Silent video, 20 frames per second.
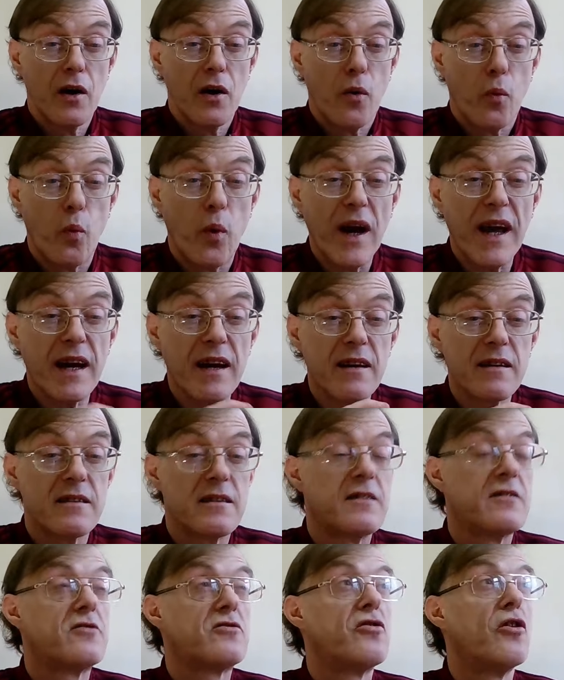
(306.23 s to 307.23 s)

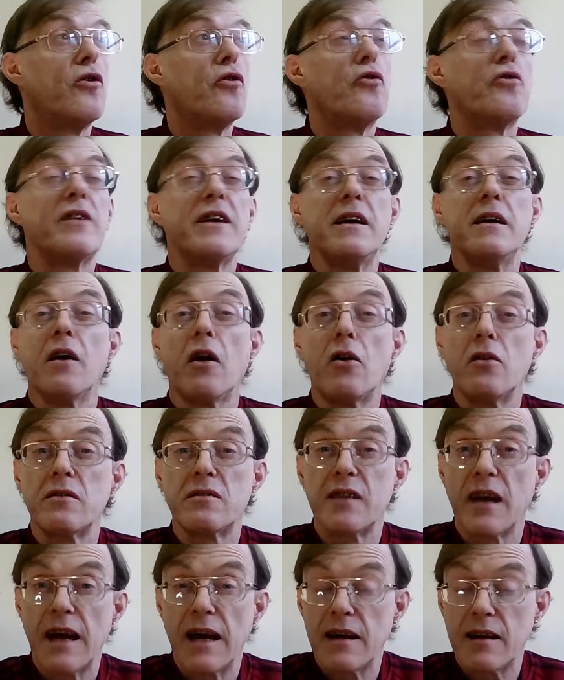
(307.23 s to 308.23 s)
weird Tory
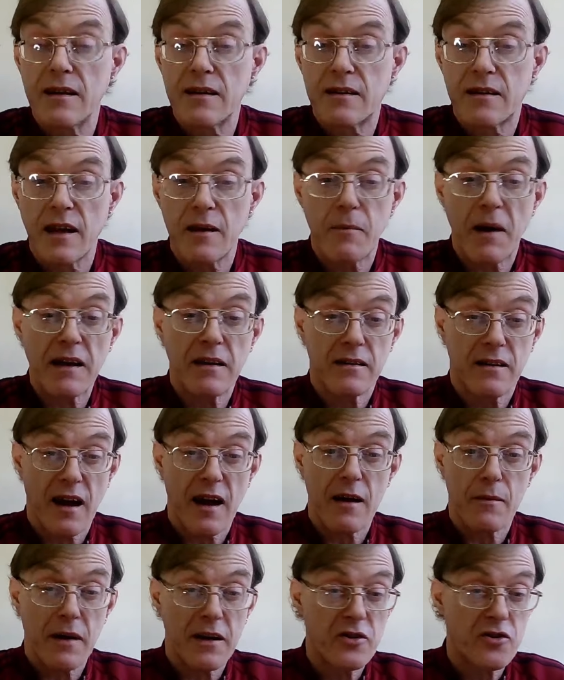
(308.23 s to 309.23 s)
alternate
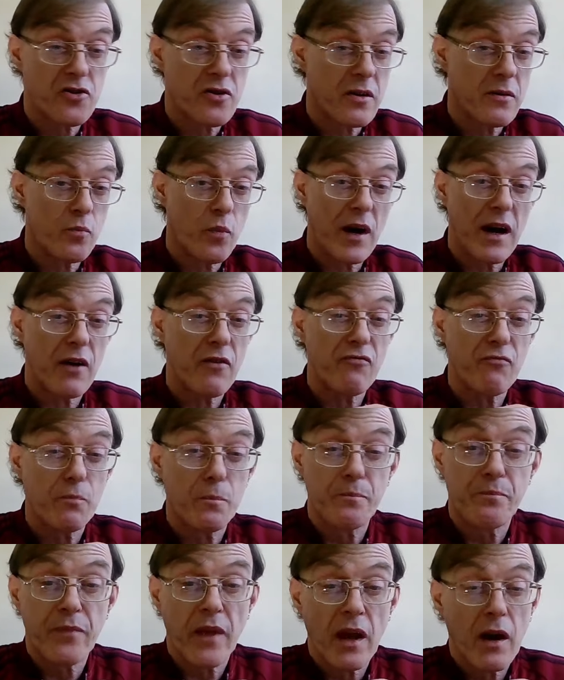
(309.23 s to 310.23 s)
dimension, where
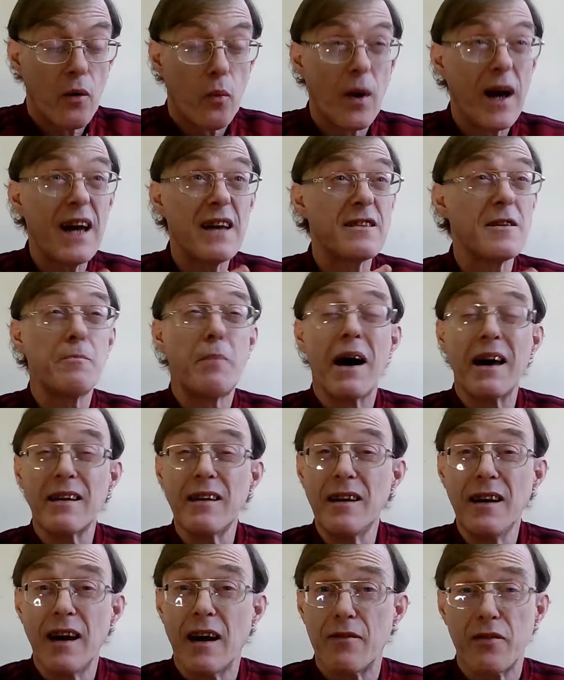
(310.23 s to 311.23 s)
words
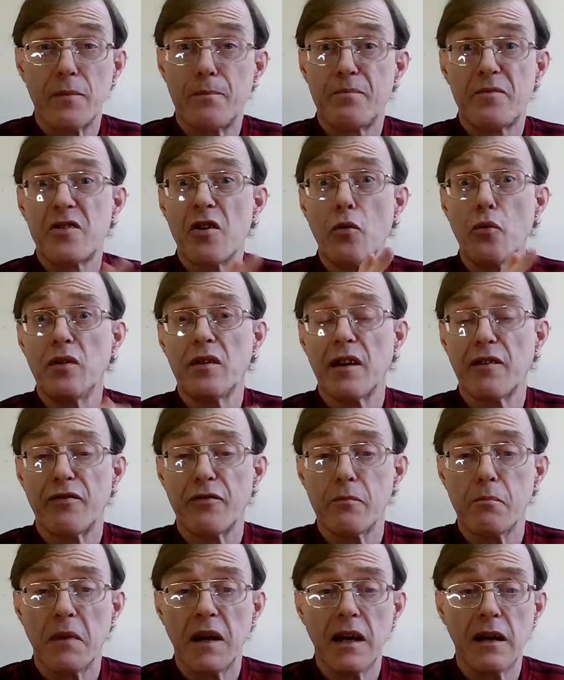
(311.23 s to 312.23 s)
apparently have a totally
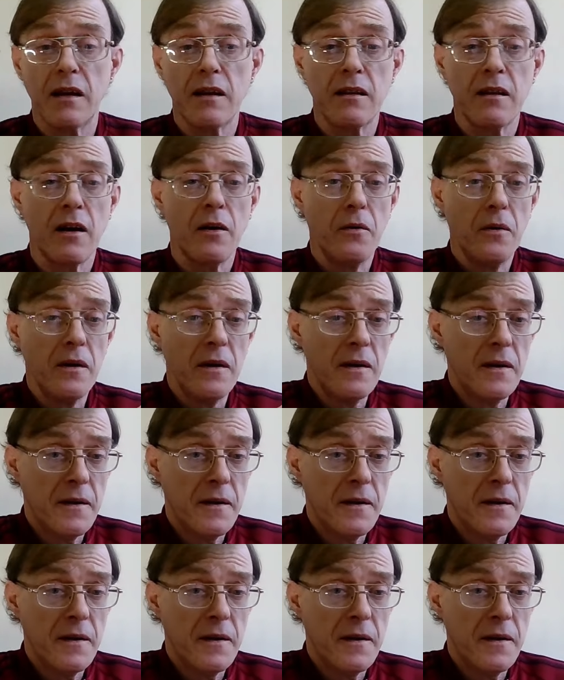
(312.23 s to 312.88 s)
different meaning, though.